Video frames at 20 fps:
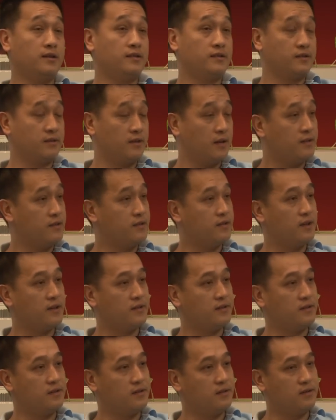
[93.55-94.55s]

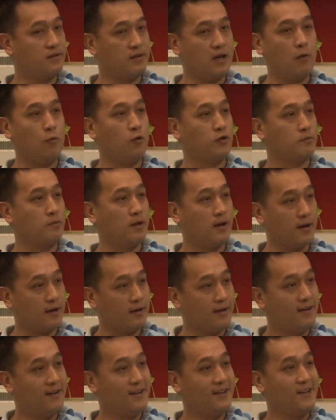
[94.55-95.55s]
that was
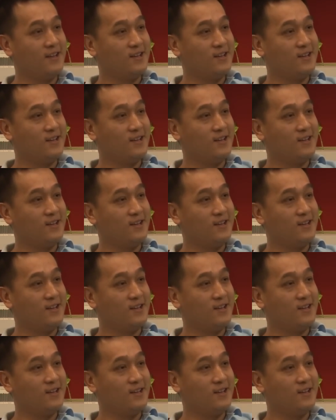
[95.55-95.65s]
my